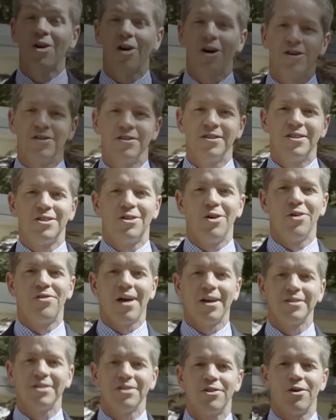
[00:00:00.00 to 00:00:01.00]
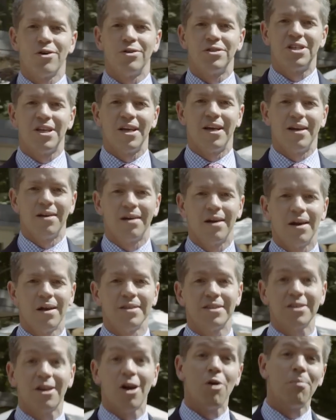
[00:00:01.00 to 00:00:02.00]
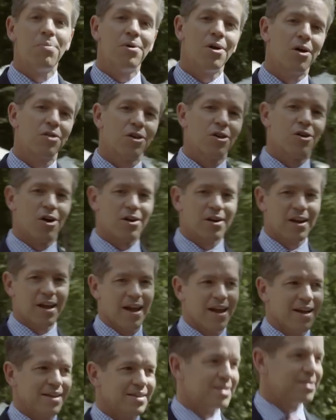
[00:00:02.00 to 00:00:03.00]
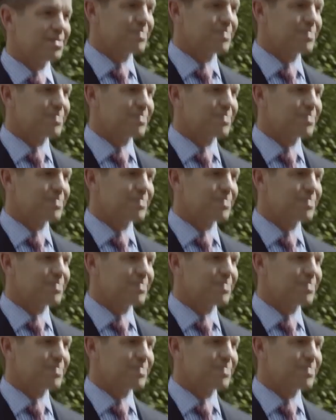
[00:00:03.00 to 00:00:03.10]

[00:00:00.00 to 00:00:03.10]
Gardens 2013. Let's go beyond the garden gates.